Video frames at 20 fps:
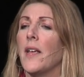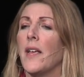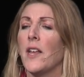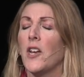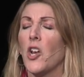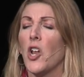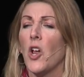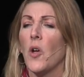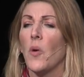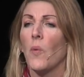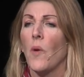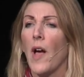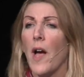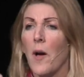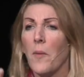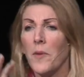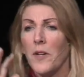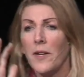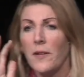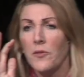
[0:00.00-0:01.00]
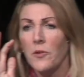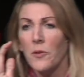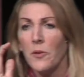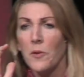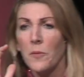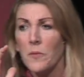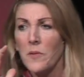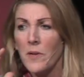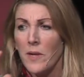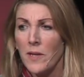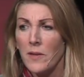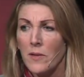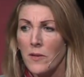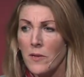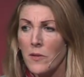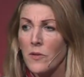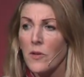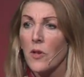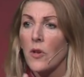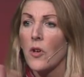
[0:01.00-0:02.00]
in how many
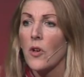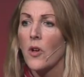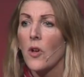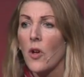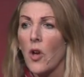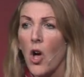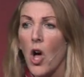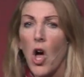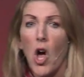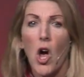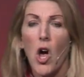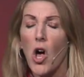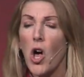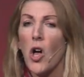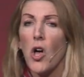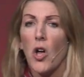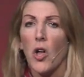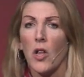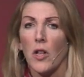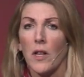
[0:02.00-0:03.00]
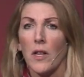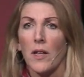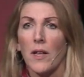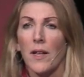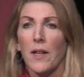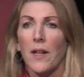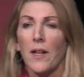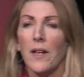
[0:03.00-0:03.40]
circumstances? All